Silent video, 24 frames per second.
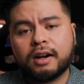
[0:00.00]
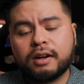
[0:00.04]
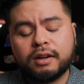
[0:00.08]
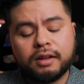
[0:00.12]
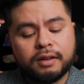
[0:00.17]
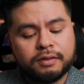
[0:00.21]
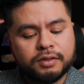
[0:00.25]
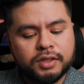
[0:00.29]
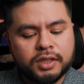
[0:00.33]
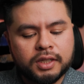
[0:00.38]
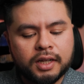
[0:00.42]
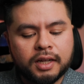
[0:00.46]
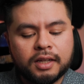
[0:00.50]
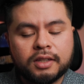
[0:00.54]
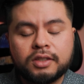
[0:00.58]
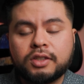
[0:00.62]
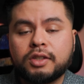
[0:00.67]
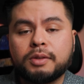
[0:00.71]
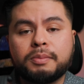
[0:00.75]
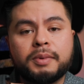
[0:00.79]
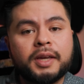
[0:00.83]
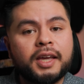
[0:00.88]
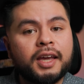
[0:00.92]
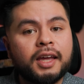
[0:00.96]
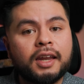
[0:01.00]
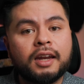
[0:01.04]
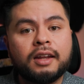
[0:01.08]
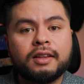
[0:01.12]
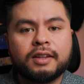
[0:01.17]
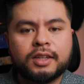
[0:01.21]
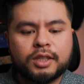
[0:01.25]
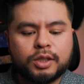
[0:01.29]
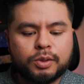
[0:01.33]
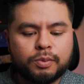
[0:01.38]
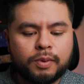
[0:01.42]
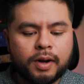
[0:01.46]
enough sun to be hitting
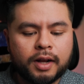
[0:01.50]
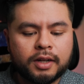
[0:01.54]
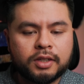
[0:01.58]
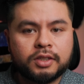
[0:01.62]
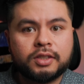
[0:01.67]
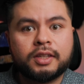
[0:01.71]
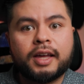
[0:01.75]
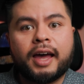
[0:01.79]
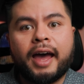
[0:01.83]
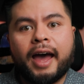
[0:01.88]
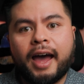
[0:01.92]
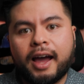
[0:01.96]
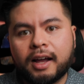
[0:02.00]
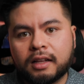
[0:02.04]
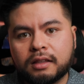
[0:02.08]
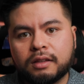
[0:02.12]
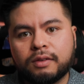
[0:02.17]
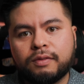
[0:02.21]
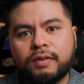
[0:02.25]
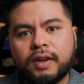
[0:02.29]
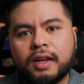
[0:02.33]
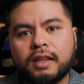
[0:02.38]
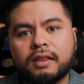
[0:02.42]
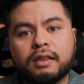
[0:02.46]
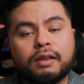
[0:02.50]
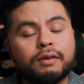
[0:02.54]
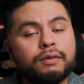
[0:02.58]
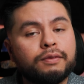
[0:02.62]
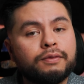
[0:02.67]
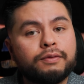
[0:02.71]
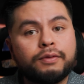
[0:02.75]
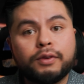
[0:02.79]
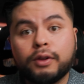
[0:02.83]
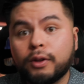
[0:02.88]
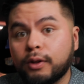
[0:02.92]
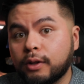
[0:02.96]
this watch to activate the
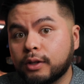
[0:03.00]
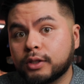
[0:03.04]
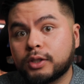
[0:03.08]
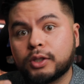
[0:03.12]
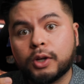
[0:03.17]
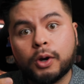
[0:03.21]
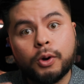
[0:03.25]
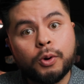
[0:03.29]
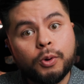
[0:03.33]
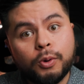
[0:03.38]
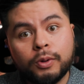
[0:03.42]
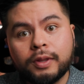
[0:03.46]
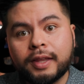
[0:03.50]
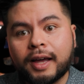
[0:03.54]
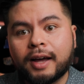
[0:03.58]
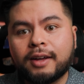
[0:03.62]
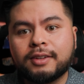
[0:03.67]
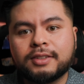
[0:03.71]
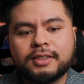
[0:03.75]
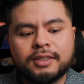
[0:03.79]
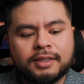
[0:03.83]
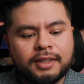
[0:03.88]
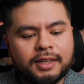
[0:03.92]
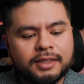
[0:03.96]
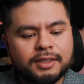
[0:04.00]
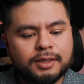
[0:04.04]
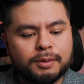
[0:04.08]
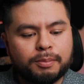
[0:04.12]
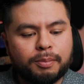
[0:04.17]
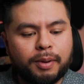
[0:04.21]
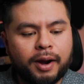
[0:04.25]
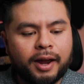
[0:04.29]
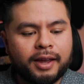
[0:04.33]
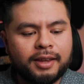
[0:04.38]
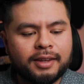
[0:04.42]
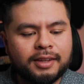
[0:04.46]
full 2000 nits of
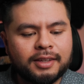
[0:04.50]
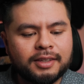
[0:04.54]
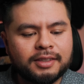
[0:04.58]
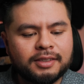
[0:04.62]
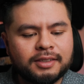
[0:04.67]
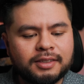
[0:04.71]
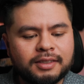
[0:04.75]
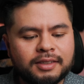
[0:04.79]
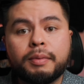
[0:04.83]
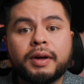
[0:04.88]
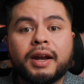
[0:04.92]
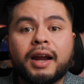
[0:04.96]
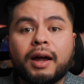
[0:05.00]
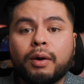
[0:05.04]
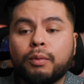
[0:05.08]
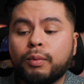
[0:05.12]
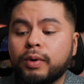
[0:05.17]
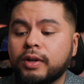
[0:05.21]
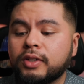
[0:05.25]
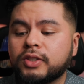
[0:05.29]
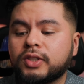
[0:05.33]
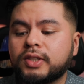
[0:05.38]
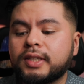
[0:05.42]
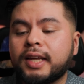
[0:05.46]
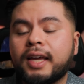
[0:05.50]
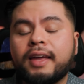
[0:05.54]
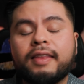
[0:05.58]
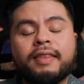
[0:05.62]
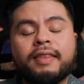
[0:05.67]
brightness, but I will say